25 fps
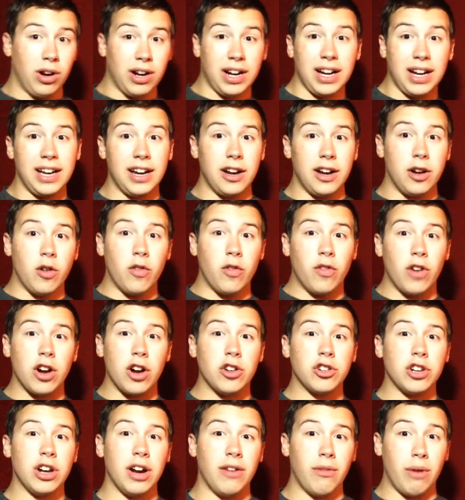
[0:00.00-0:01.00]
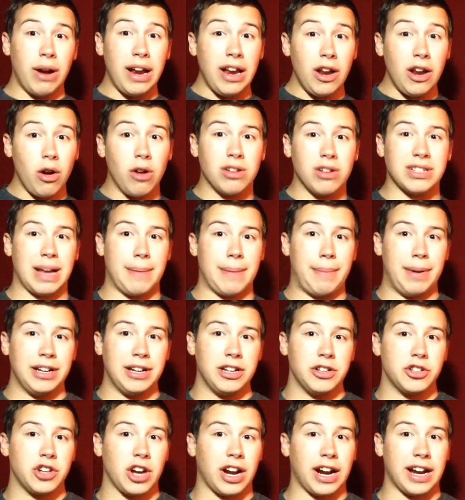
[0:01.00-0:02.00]
look at the new version of Windows. I
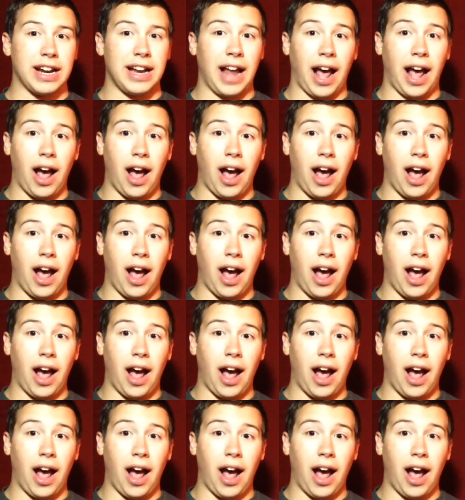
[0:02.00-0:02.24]
better check it